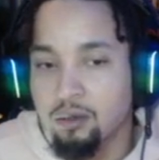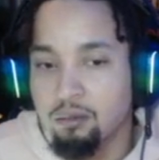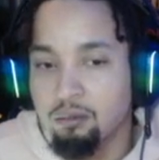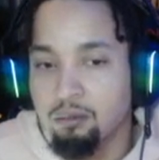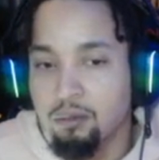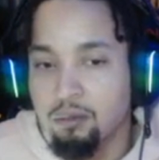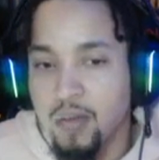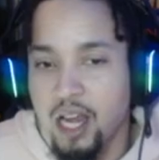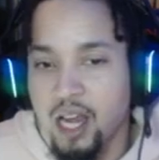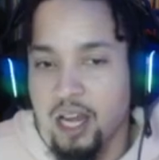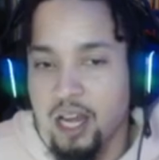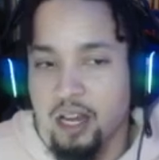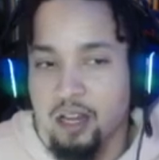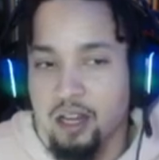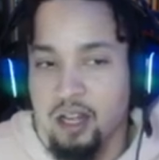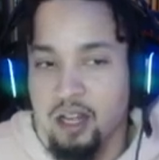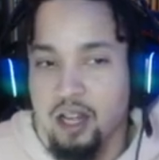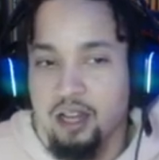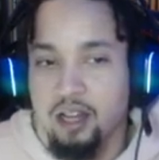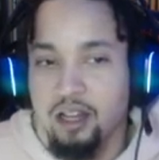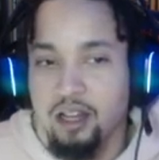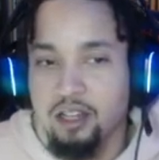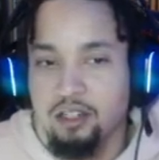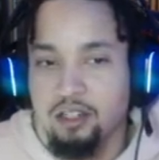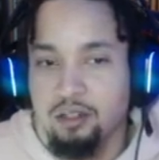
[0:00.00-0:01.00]
Medic, I
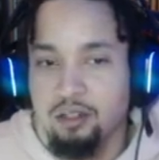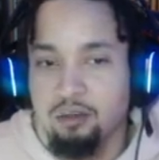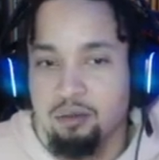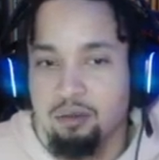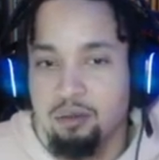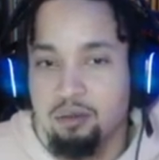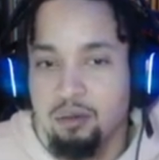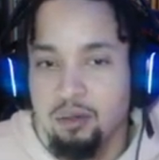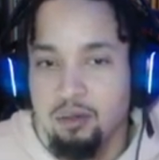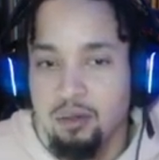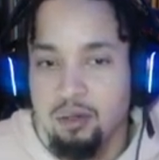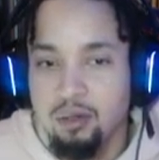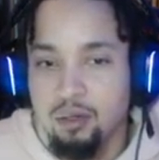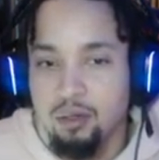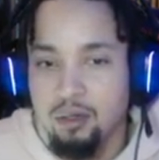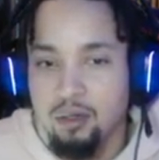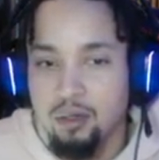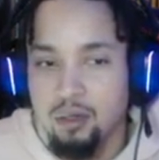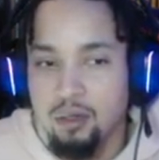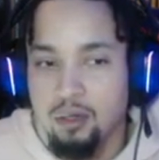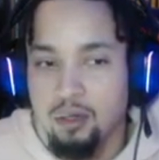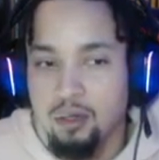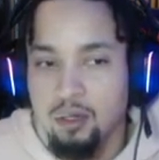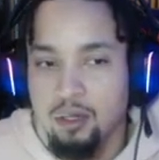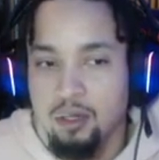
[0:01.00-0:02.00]
need you. Thank you, man.
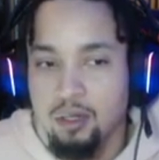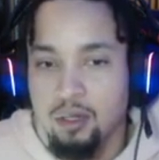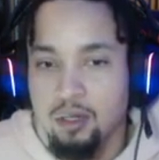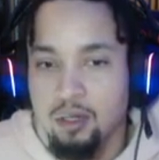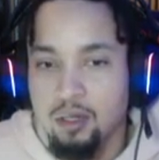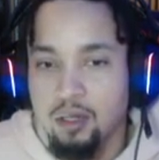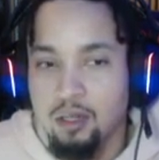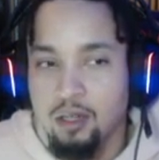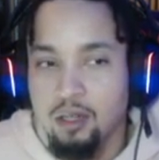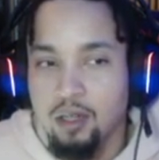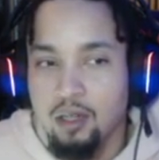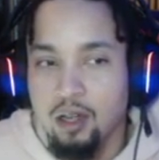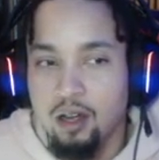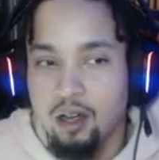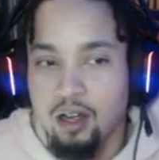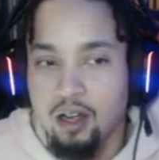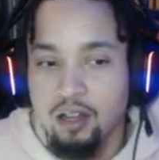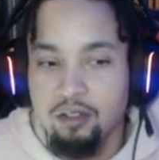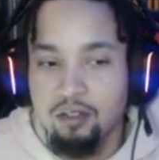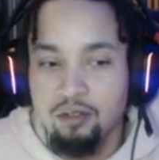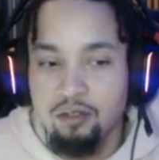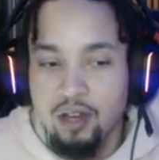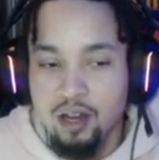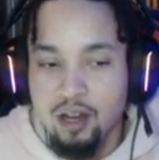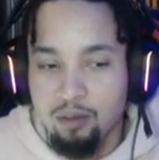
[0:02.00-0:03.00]
Oh,
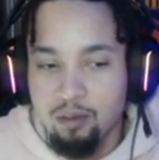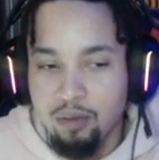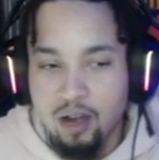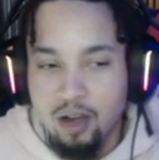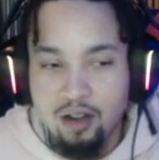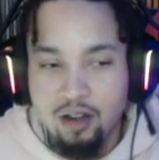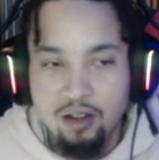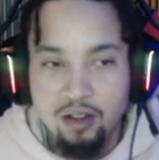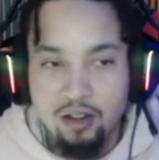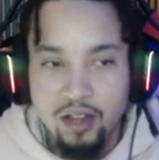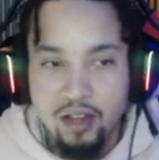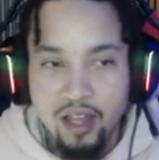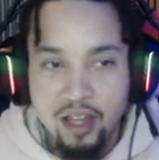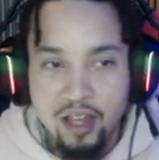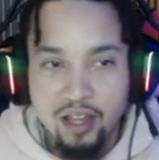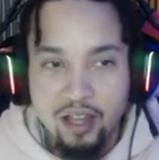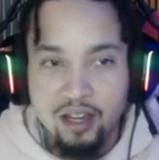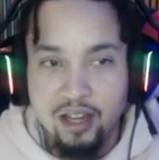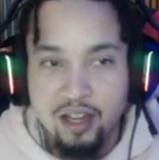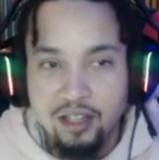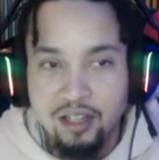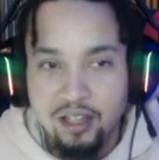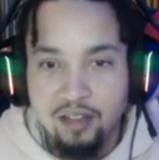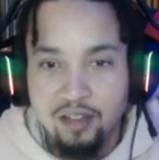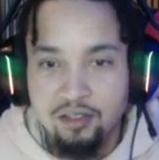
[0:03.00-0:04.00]
you there, partner? Yay, yeah,
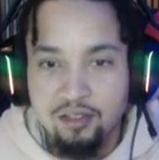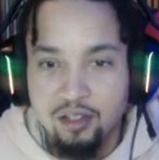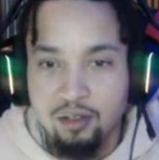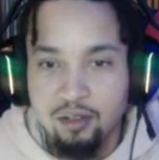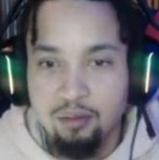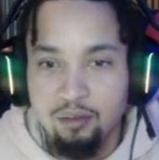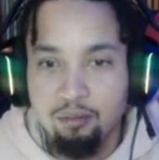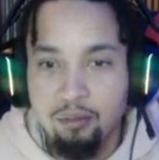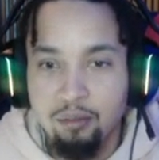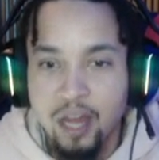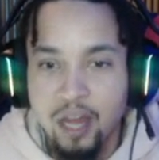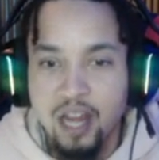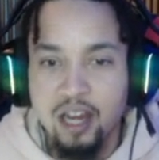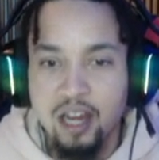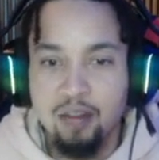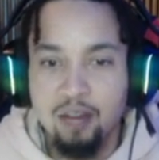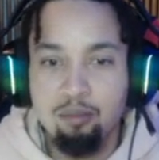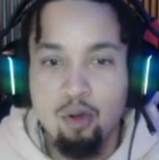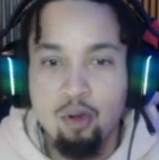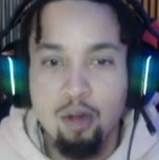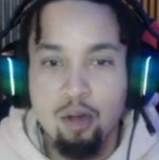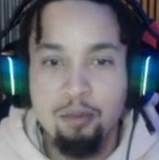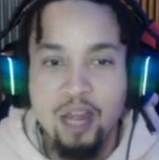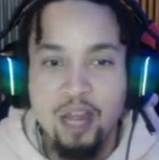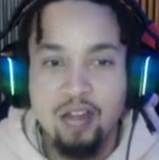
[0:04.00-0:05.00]
they sent yeah, you. Yeah. Medic,
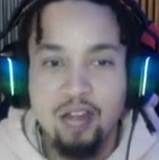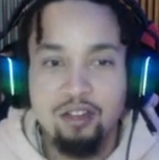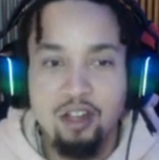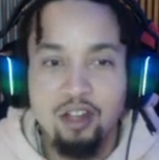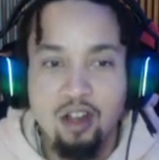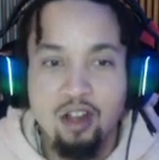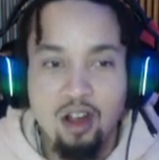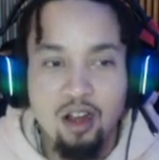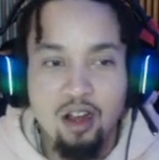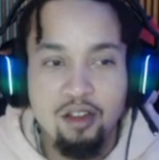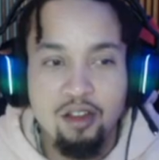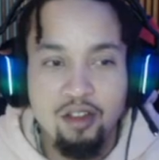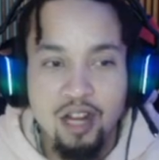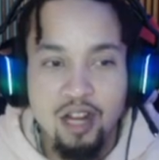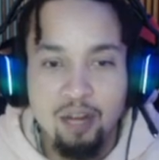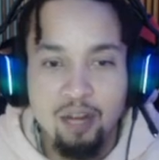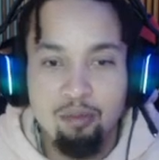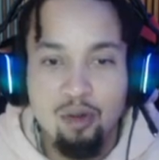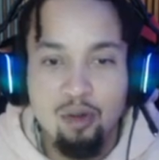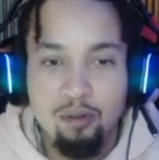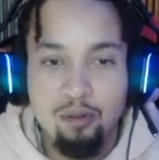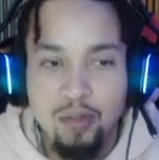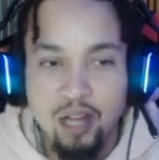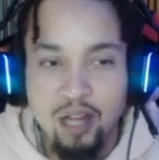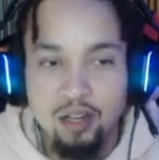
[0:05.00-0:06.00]
pull me out the car. You gotta
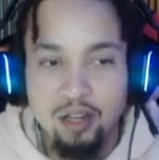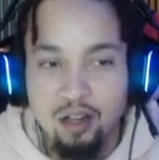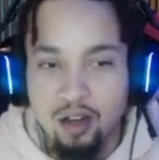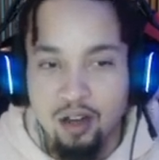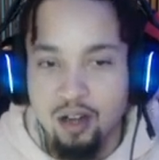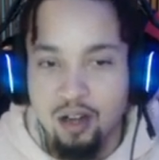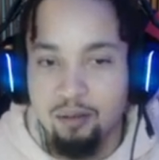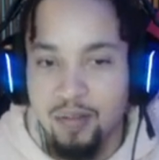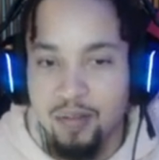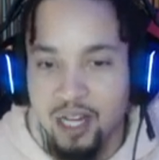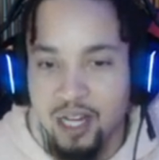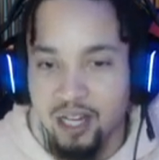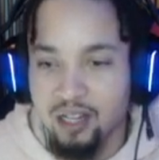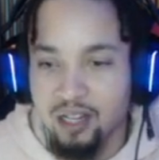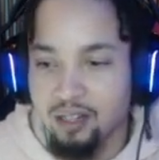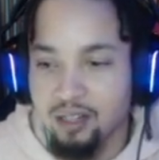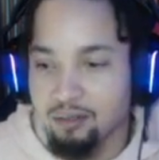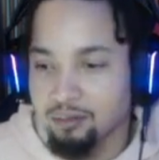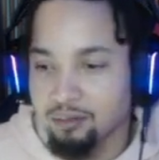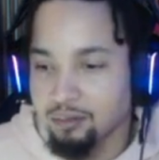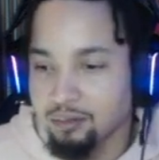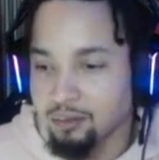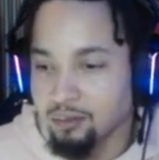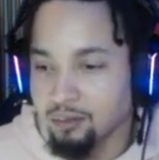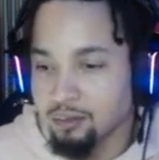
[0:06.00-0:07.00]
pull me out the car, medic.
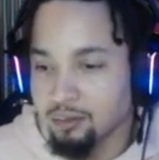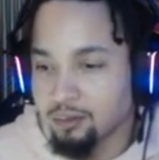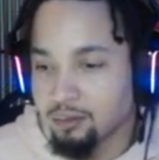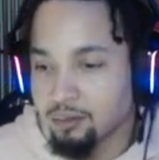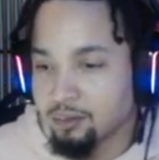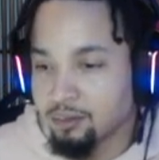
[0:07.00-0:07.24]
The car.